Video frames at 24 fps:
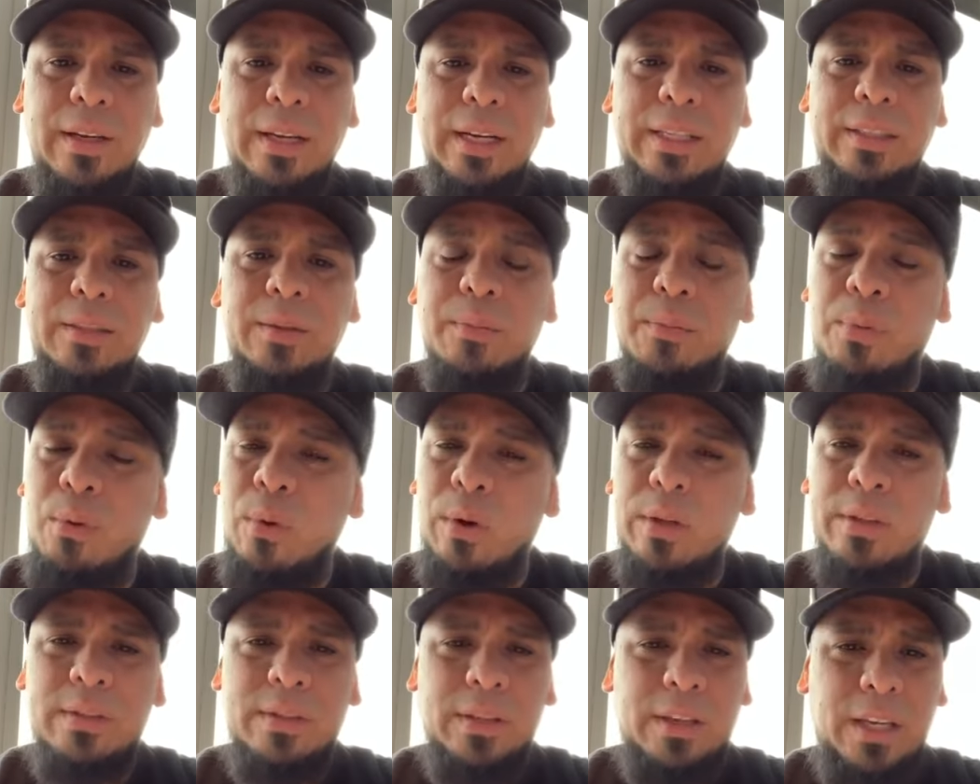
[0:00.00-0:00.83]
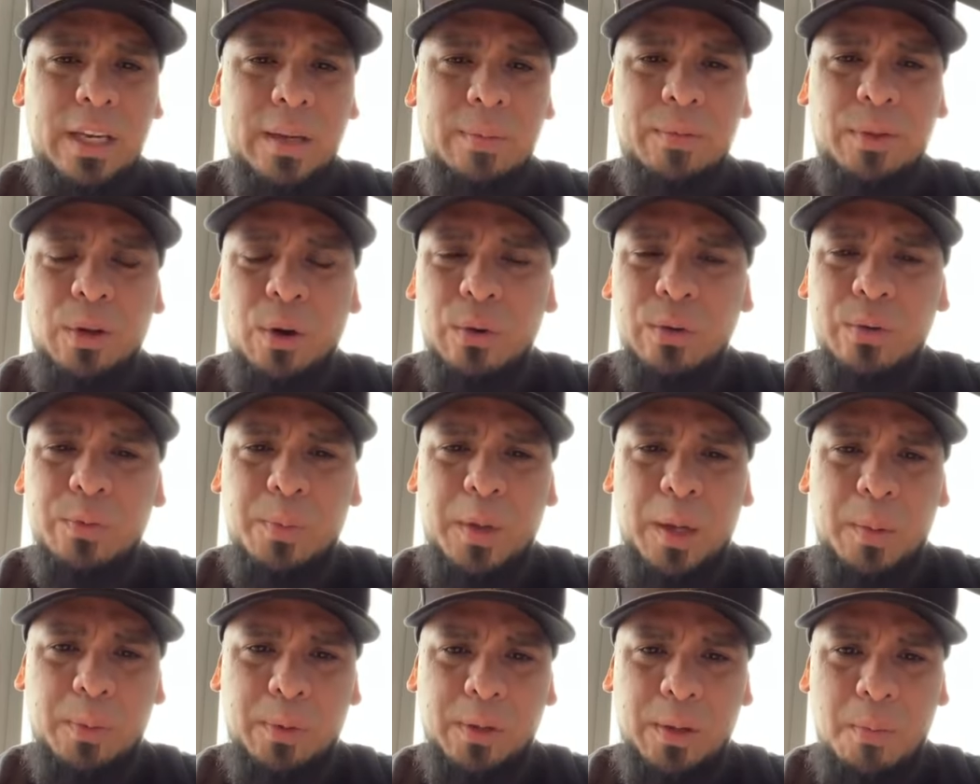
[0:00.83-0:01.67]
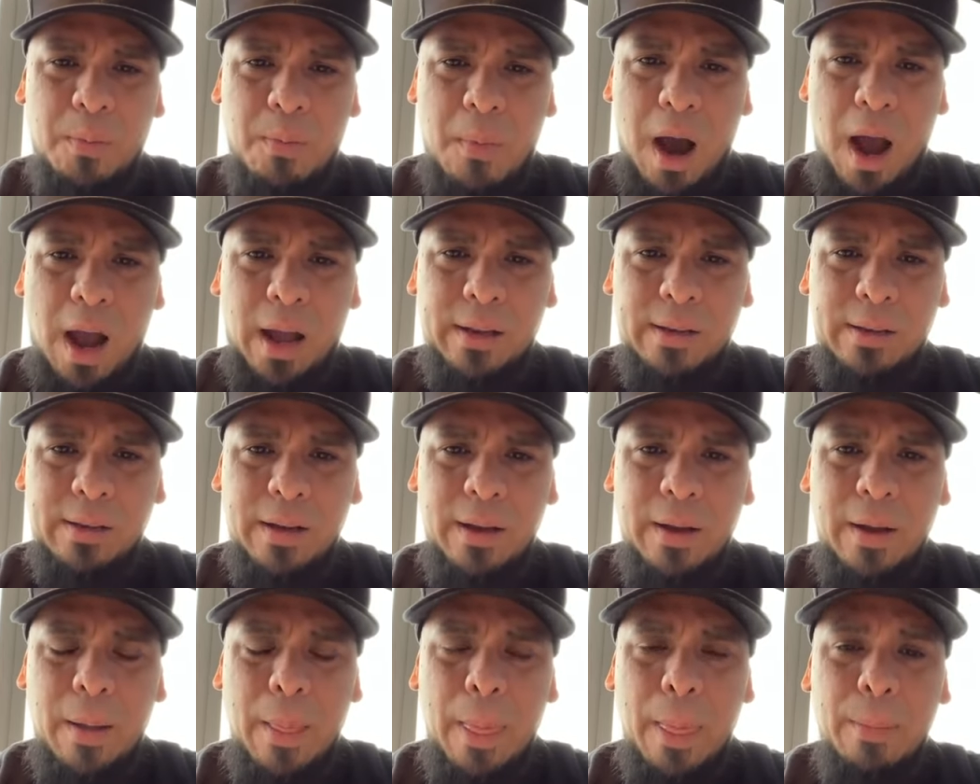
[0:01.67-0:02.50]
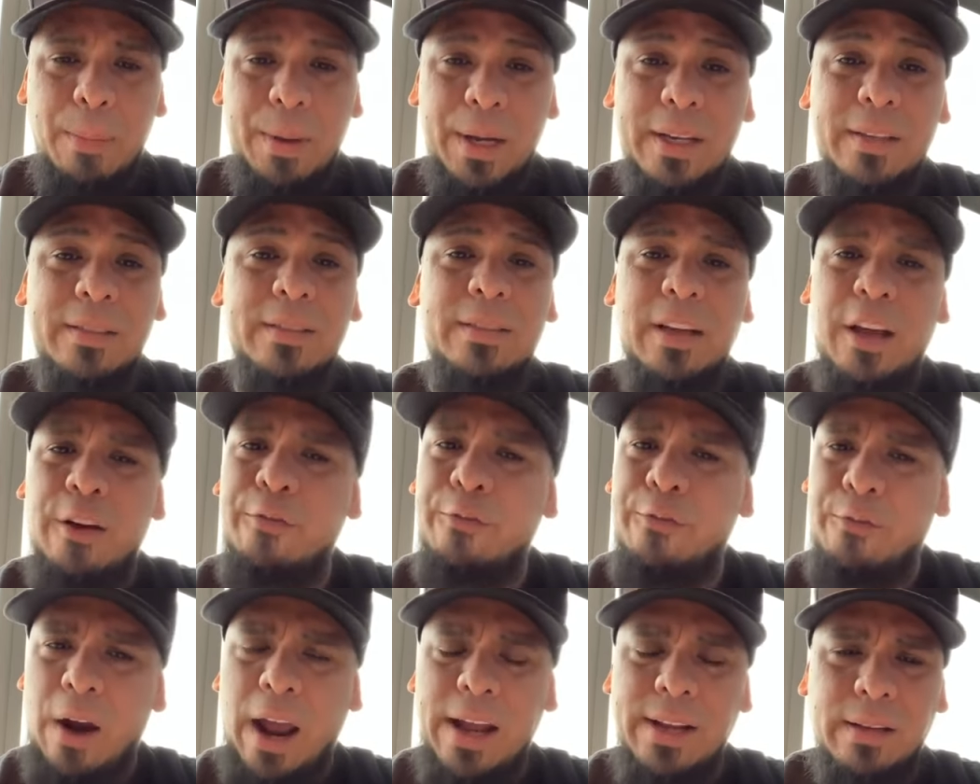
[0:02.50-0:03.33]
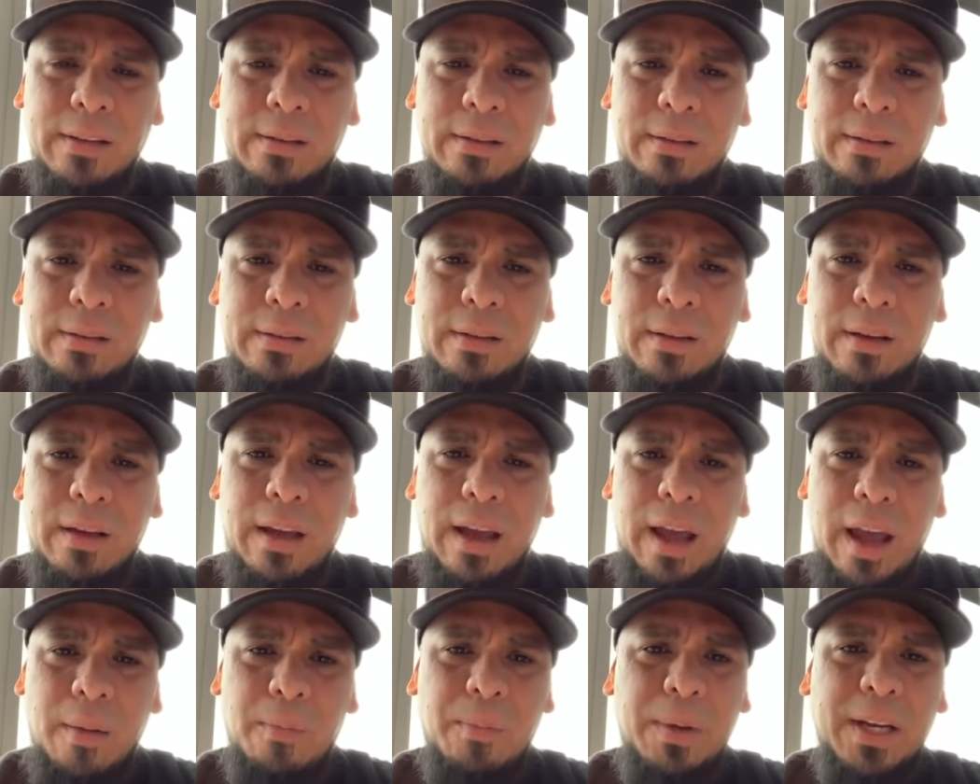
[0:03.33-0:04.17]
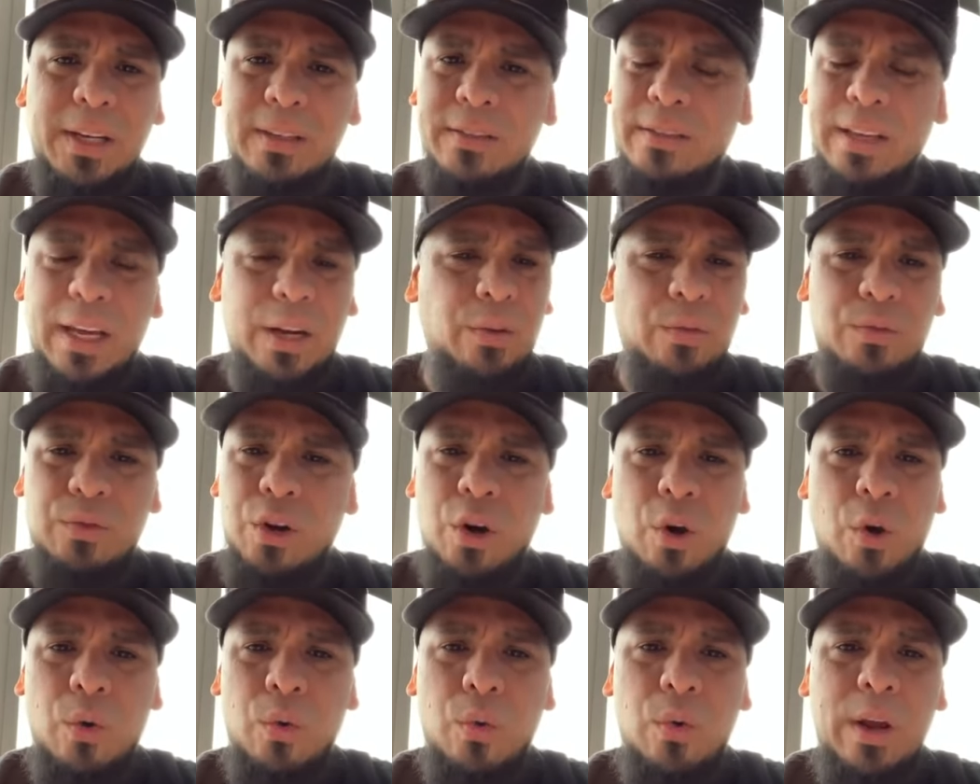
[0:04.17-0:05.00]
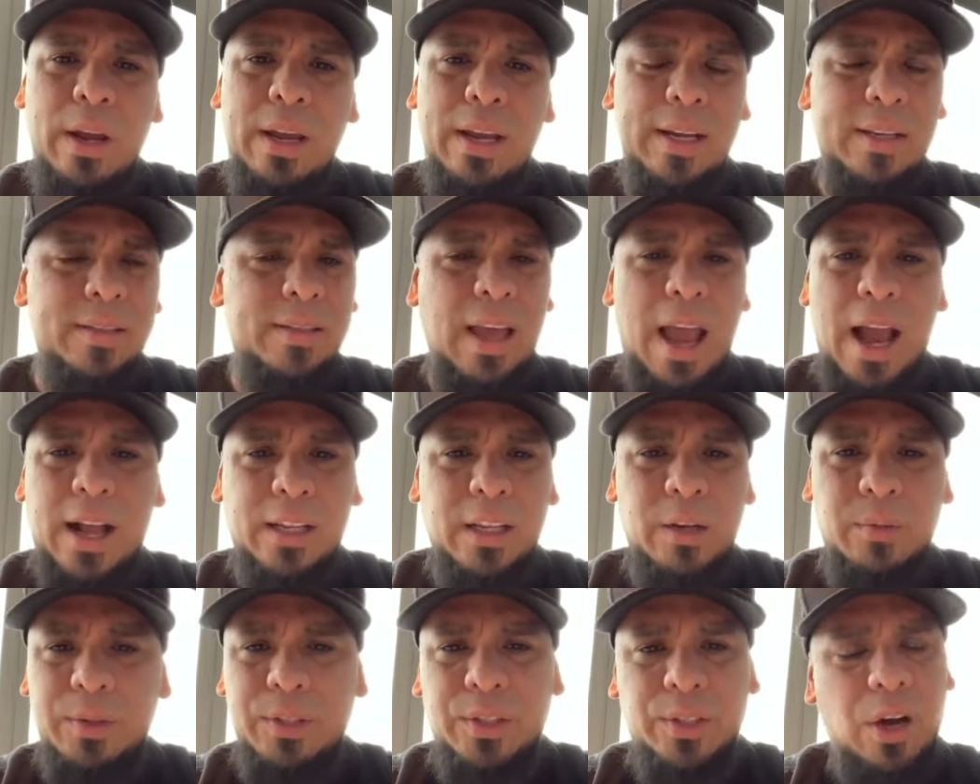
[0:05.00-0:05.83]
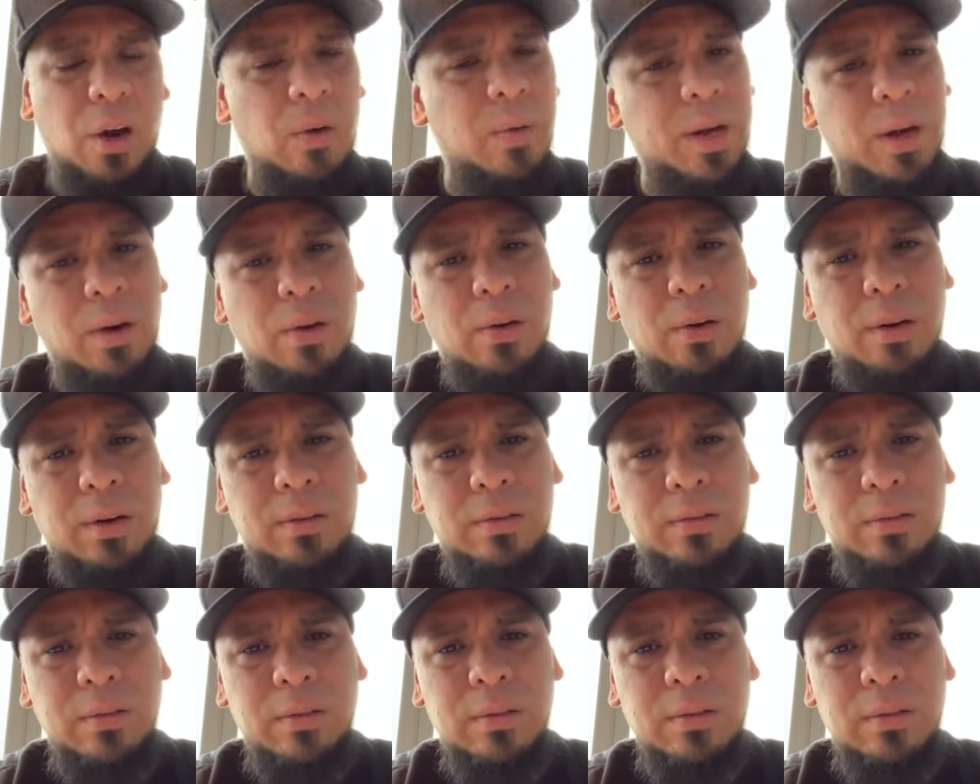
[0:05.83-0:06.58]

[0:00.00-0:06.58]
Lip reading: It's important to keep those people in mind because they're frightened and because they don't know exactly what's going on.